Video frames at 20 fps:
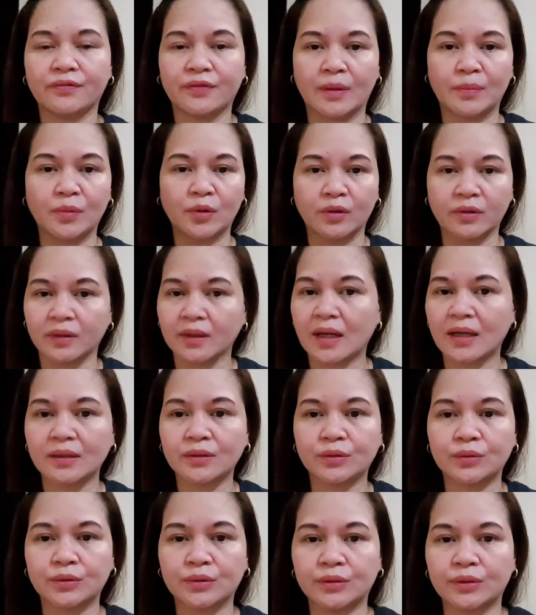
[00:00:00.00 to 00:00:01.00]
from
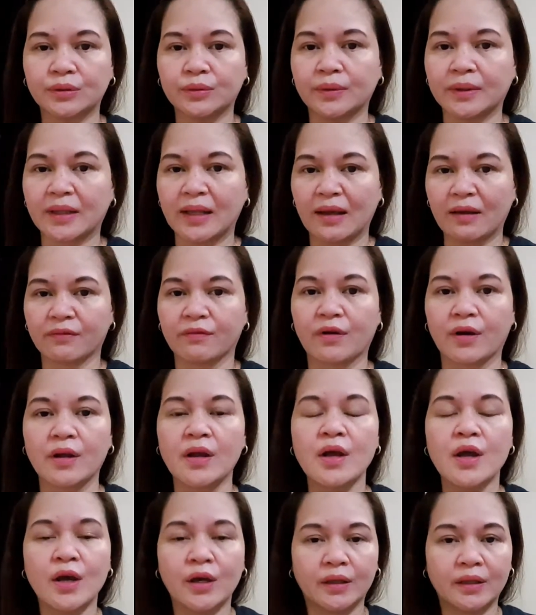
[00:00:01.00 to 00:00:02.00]
contractor, whatever,
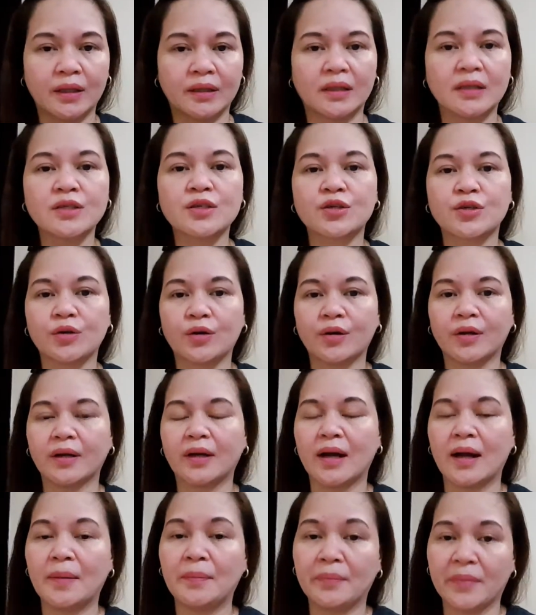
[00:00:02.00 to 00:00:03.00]
that is your
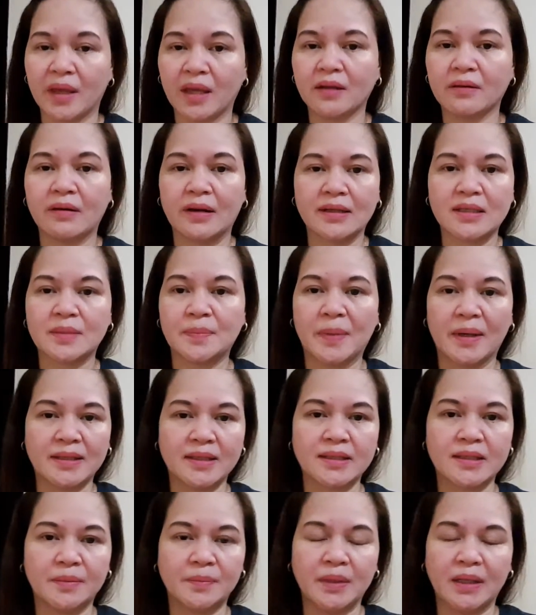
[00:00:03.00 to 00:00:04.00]
main
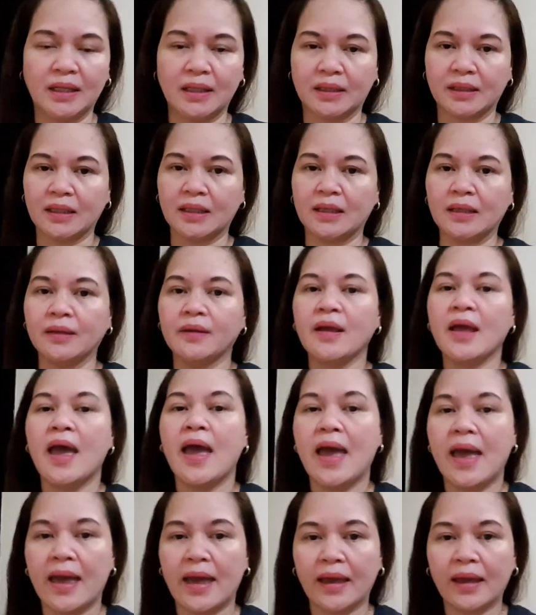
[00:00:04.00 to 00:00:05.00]
responsibility.
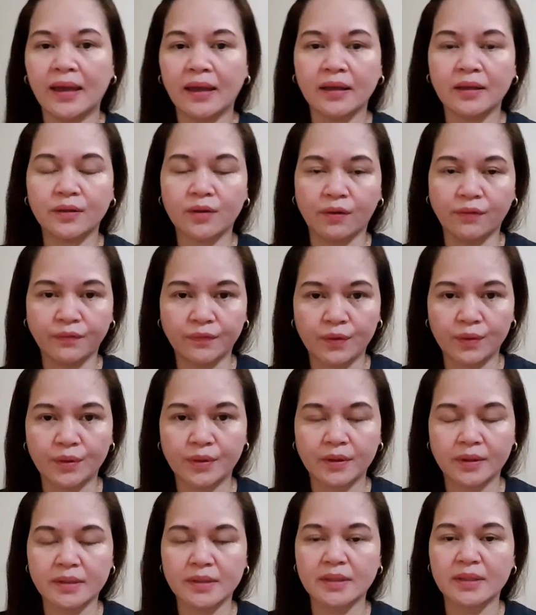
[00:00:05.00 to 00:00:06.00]
And of
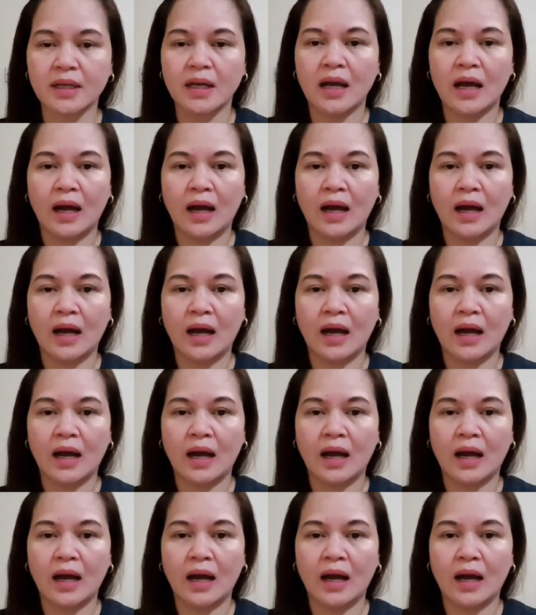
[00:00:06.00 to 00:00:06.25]
course,